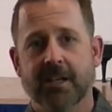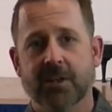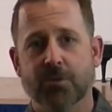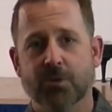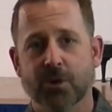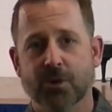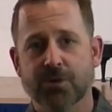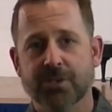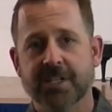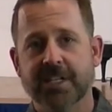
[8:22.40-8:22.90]
and
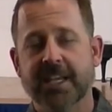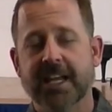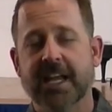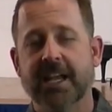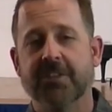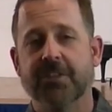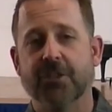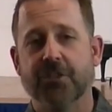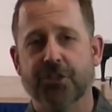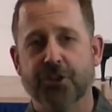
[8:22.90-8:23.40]
rose
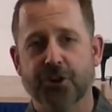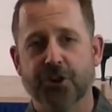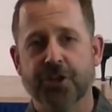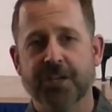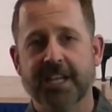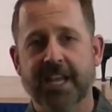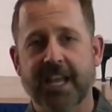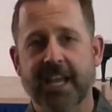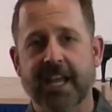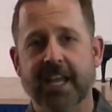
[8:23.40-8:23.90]
again the
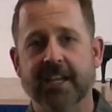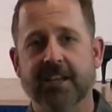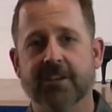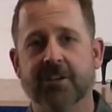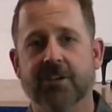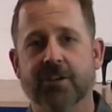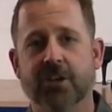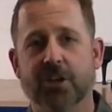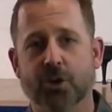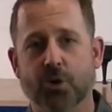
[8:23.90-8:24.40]
third day
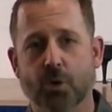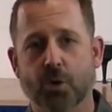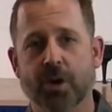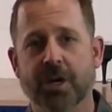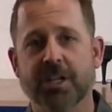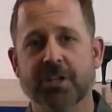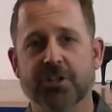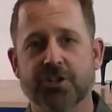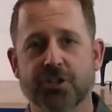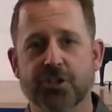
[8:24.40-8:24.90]

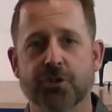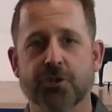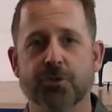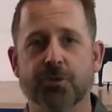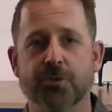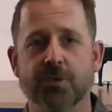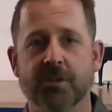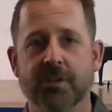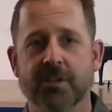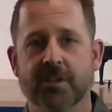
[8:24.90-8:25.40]
according
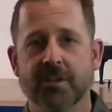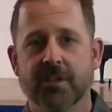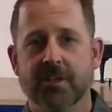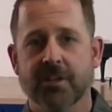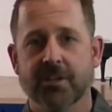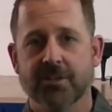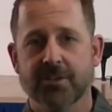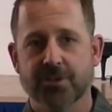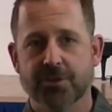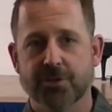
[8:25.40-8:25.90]
to
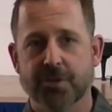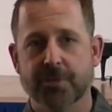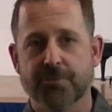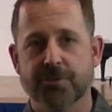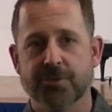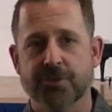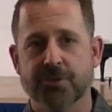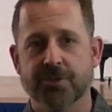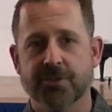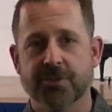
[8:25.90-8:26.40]
the
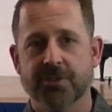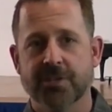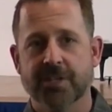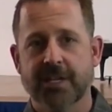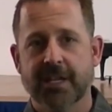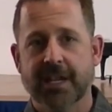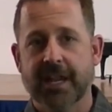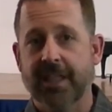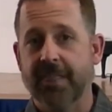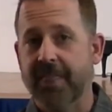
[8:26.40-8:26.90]
scriptures.
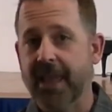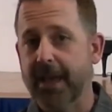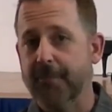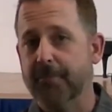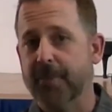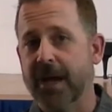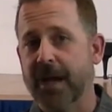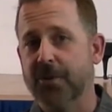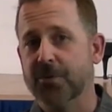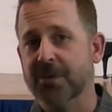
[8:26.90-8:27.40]
And
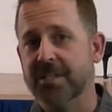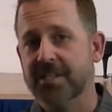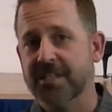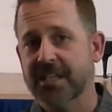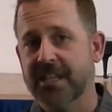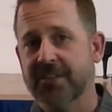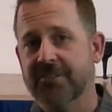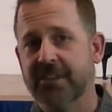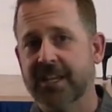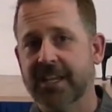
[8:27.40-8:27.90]
that by
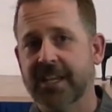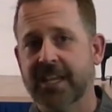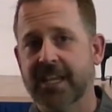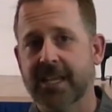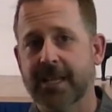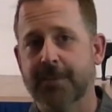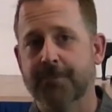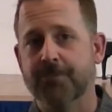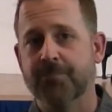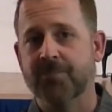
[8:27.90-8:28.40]
receiving
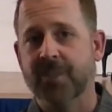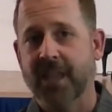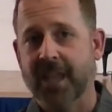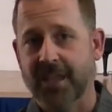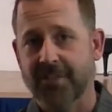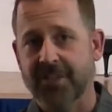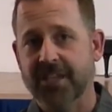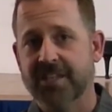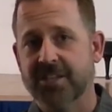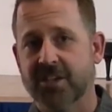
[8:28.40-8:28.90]
him
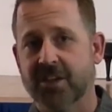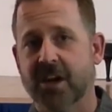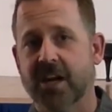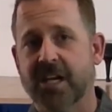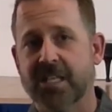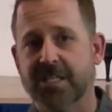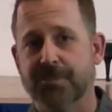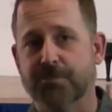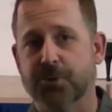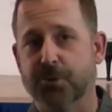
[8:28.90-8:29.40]
and this
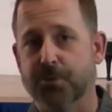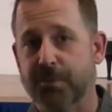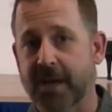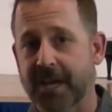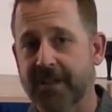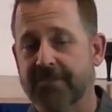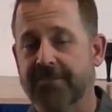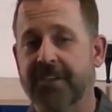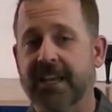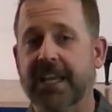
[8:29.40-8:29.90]
gospel
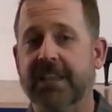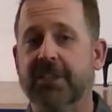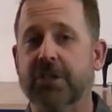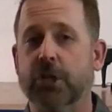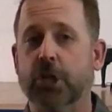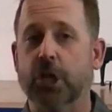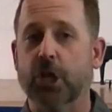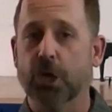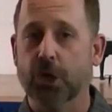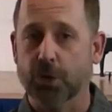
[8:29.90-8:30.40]
by faith
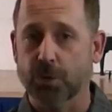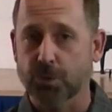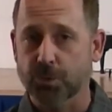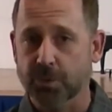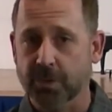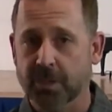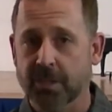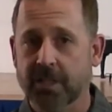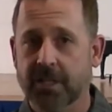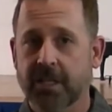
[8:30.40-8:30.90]

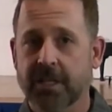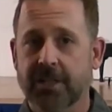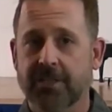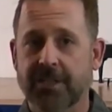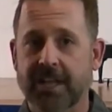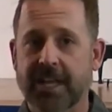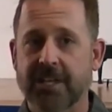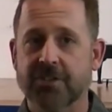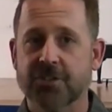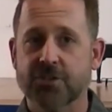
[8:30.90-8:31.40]
alone,
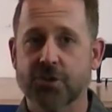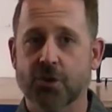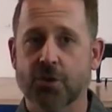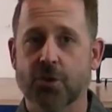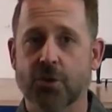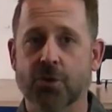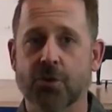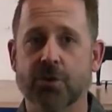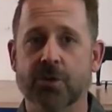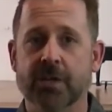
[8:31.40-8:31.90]
that
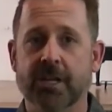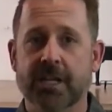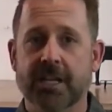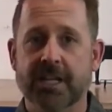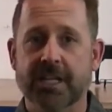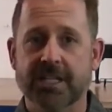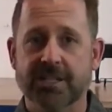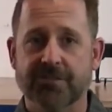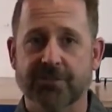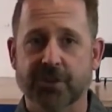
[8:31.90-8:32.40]
soul
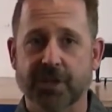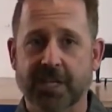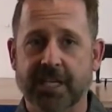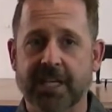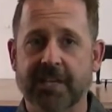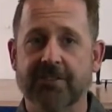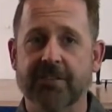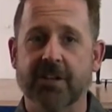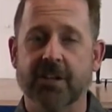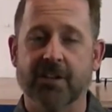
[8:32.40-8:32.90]
is
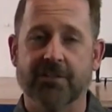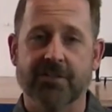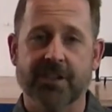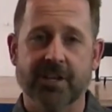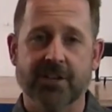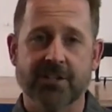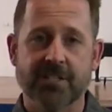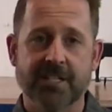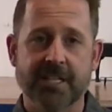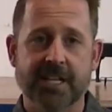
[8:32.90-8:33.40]
forgiven of
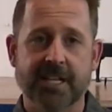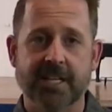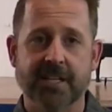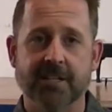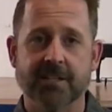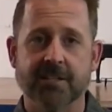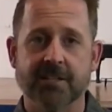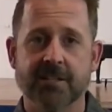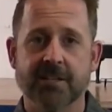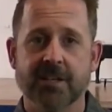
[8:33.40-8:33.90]
their
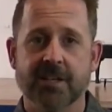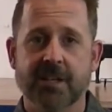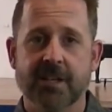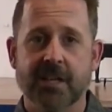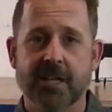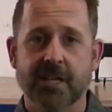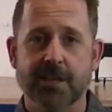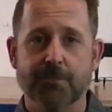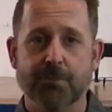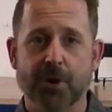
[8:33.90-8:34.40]
sins
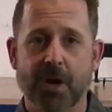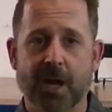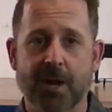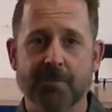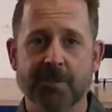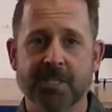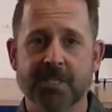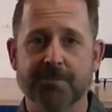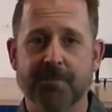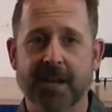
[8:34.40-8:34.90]
and
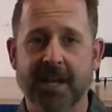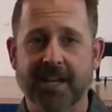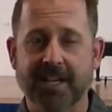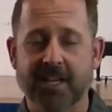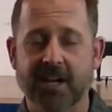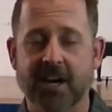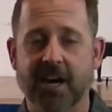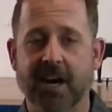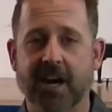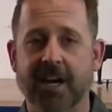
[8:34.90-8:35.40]
promised by
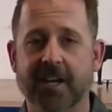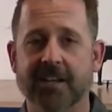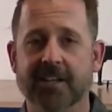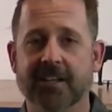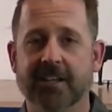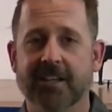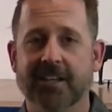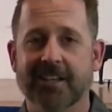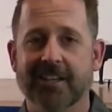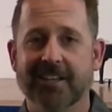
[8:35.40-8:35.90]
God
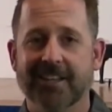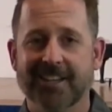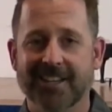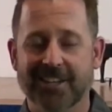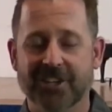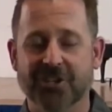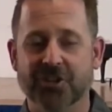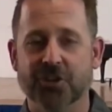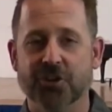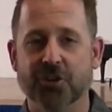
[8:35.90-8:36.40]

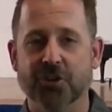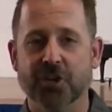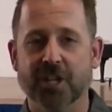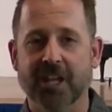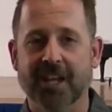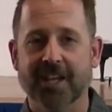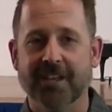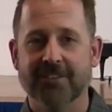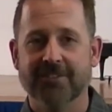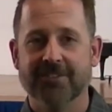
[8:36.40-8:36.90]
eternal
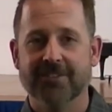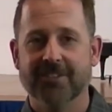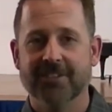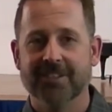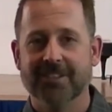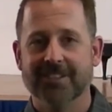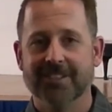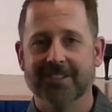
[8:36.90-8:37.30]
life.